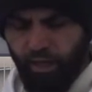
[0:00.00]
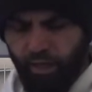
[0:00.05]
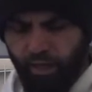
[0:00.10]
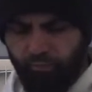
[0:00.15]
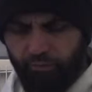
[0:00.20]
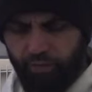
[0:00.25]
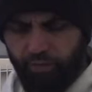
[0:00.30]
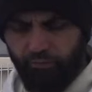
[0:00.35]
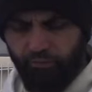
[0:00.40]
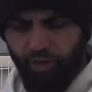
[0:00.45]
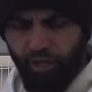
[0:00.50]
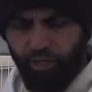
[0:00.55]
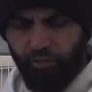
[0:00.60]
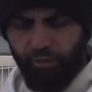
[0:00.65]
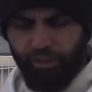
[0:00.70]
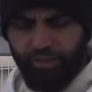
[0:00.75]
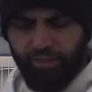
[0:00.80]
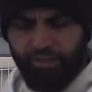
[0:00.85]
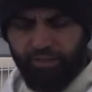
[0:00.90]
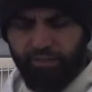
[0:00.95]
Heavenly
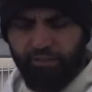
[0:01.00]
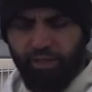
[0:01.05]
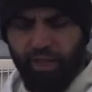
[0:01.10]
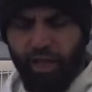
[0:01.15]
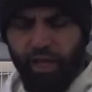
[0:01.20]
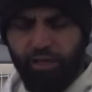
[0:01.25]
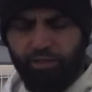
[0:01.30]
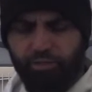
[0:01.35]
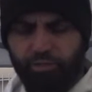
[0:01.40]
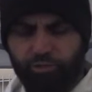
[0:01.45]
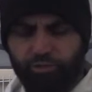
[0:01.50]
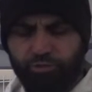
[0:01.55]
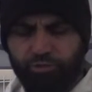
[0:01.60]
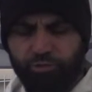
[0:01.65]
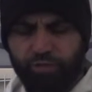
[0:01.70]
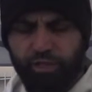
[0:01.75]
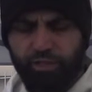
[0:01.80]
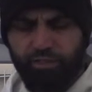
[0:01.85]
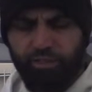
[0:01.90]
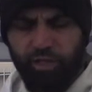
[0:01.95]
Father, we just ask you to
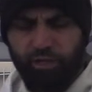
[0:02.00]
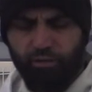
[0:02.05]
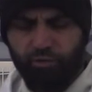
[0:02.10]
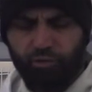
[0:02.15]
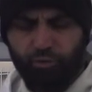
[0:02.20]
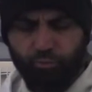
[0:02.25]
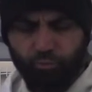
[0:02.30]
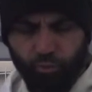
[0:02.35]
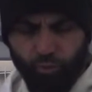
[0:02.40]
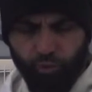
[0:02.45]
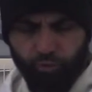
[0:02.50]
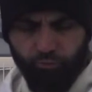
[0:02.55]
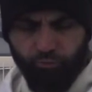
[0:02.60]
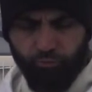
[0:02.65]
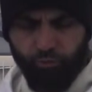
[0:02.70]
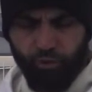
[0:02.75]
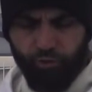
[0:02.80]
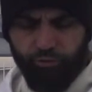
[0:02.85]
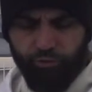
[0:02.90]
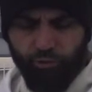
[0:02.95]
continue to pour
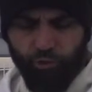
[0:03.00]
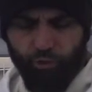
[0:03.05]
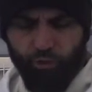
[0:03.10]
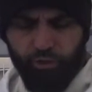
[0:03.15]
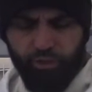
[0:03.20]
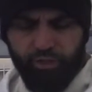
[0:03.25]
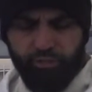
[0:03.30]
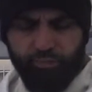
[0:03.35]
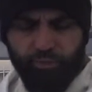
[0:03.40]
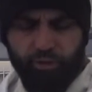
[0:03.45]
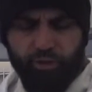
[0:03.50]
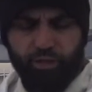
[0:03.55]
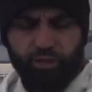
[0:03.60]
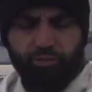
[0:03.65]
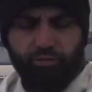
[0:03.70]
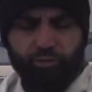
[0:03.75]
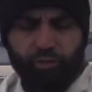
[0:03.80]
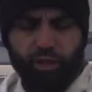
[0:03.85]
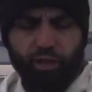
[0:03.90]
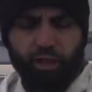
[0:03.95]
forth your Holy Spirit
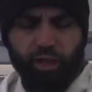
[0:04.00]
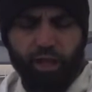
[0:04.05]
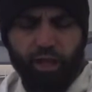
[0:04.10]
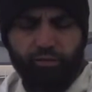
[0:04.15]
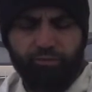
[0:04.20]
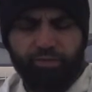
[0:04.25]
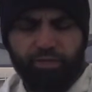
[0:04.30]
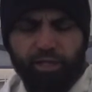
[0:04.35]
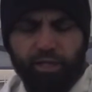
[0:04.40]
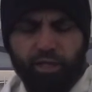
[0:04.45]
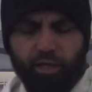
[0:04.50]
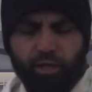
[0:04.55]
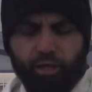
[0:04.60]
into our lives,